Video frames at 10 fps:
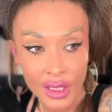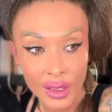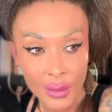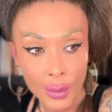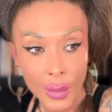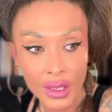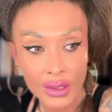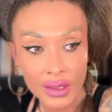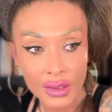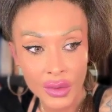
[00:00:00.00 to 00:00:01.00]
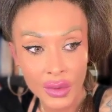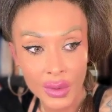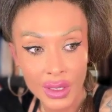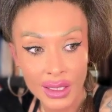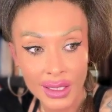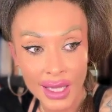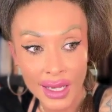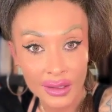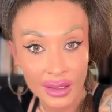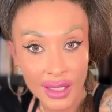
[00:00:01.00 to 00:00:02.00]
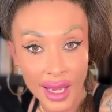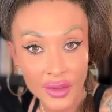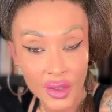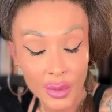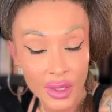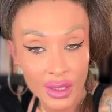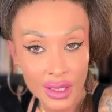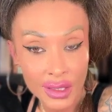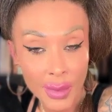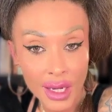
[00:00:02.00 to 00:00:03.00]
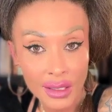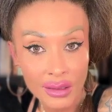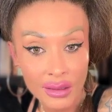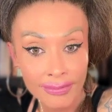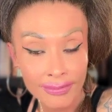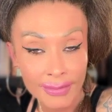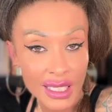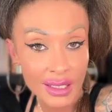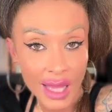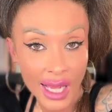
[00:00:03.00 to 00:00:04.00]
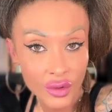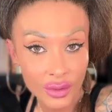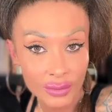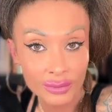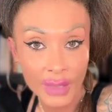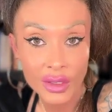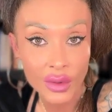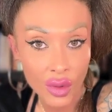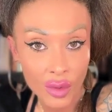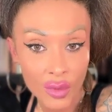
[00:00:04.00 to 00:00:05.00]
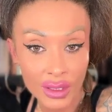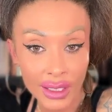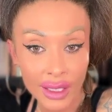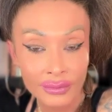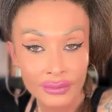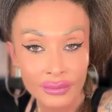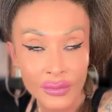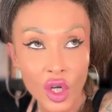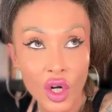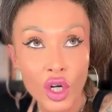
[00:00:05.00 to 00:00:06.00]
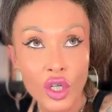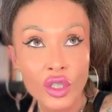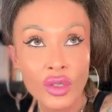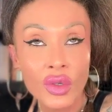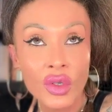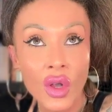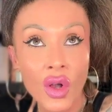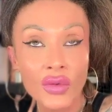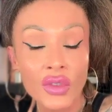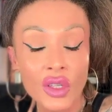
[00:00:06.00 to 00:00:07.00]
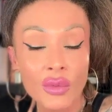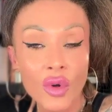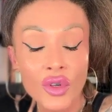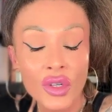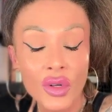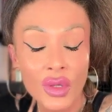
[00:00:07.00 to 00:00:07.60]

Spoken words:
But to a Saturn and Cancer person's mind, it's natural and normal again. The urge to solve the emotional